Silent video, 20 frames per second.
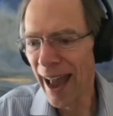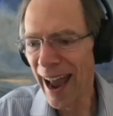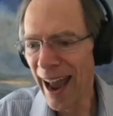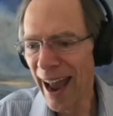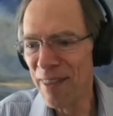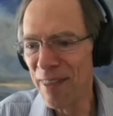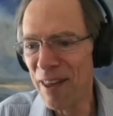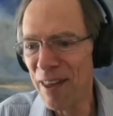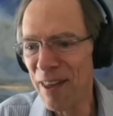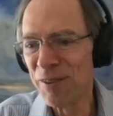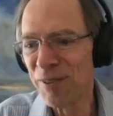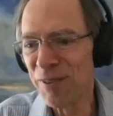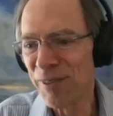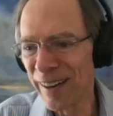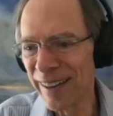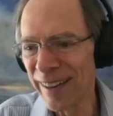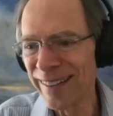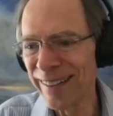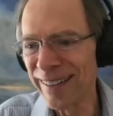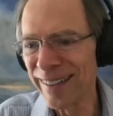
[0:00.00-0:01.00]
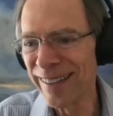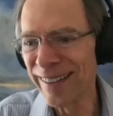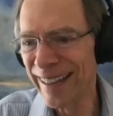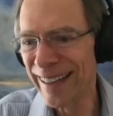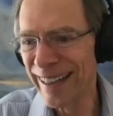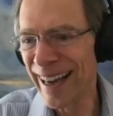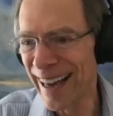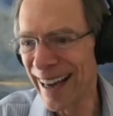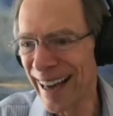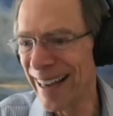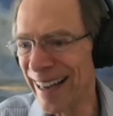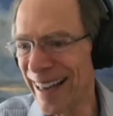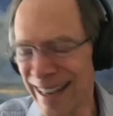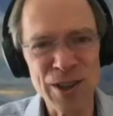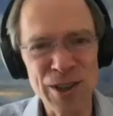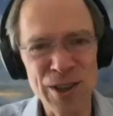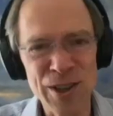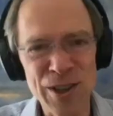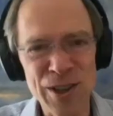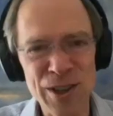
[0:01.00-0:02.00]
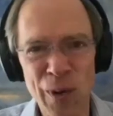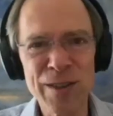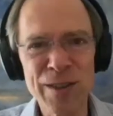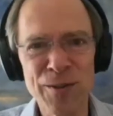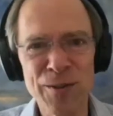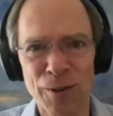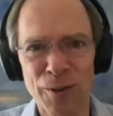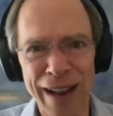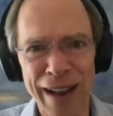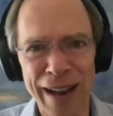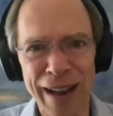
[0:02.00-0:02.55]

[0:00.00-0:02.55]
And then finally, he had to answer the question for himself well,